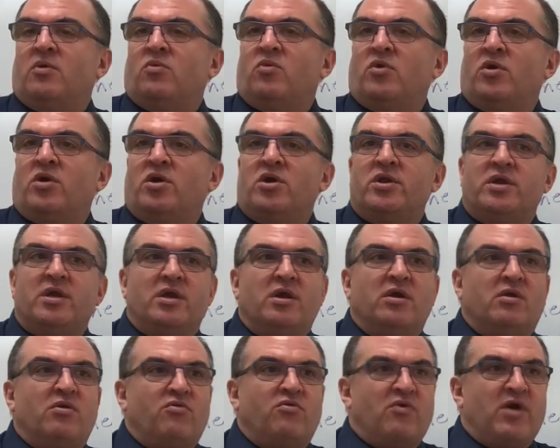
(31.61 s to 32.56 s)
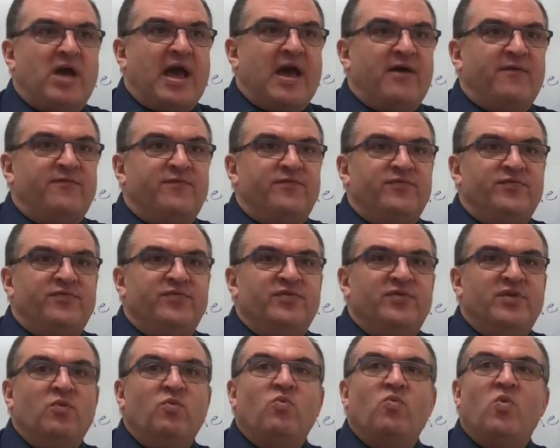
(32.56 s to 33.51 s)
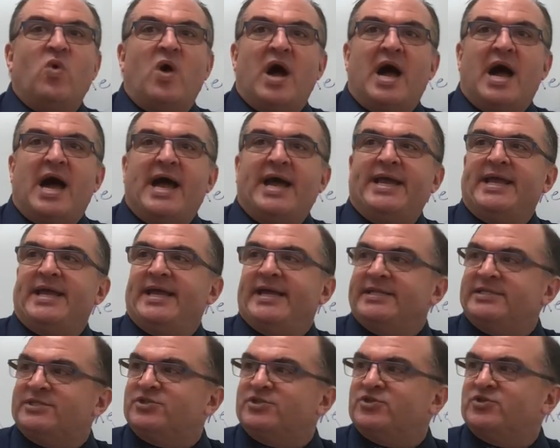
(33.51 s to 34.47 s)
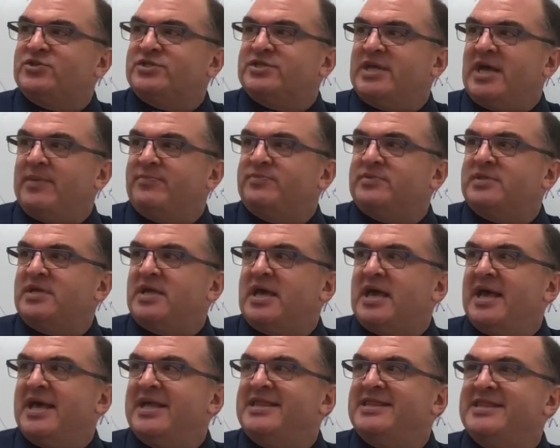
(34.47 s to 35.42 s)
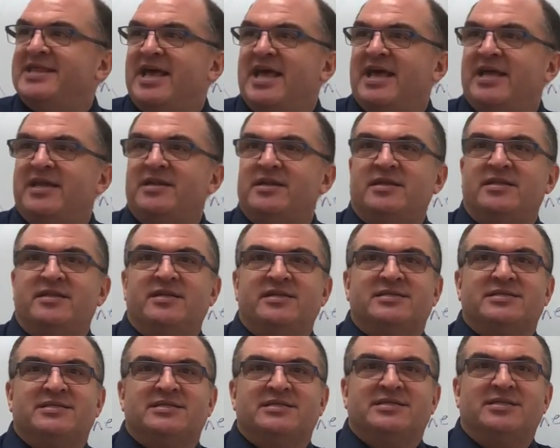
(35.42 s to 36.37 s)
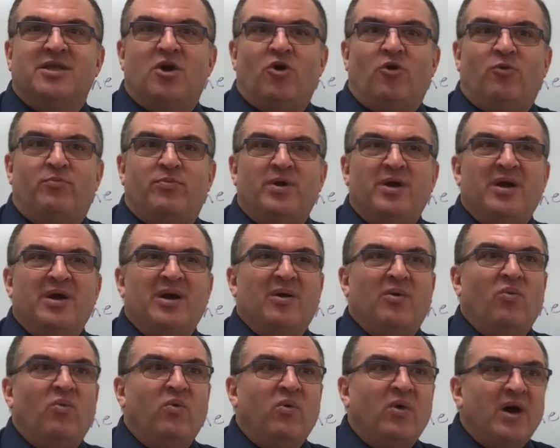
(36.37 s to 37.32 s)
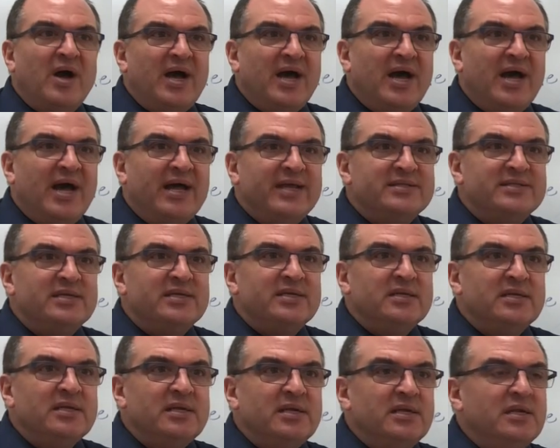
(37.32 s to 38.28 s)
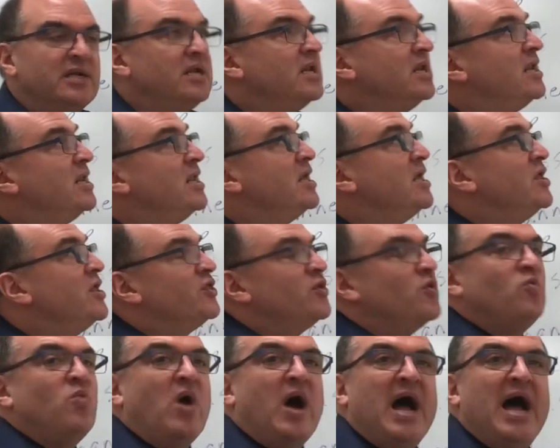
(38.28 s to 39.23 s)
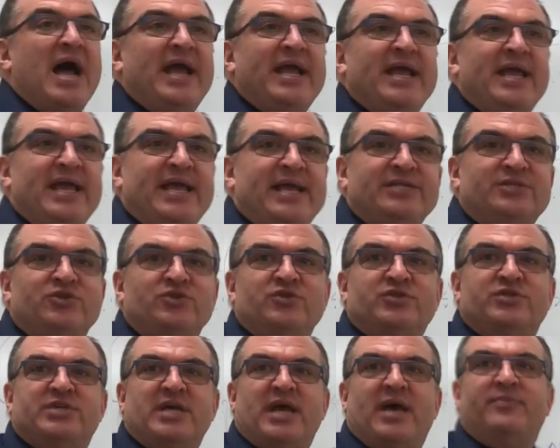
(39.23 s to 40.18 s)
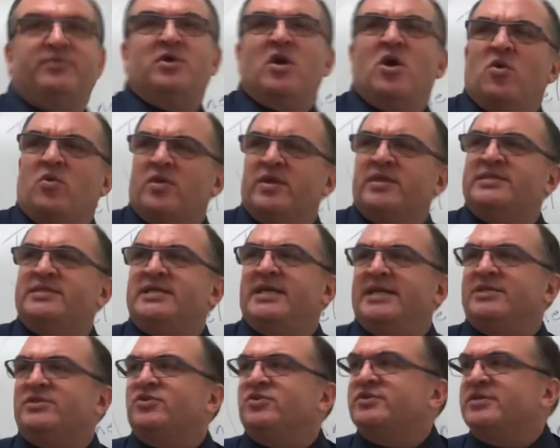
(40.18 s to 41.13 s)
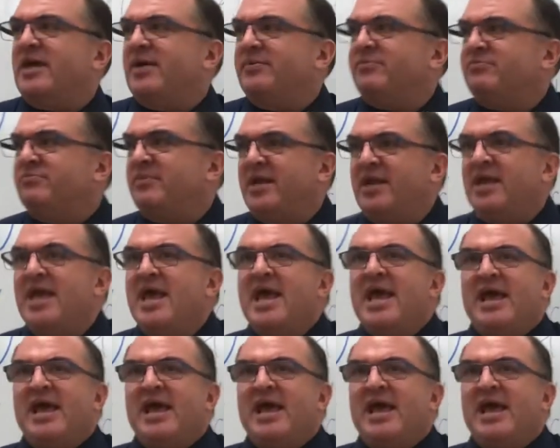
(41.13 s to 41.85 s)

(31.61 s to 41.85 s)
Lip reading: We're going to graph the y-intercept and then the slope. What? The y-intercept, what does intercept mean?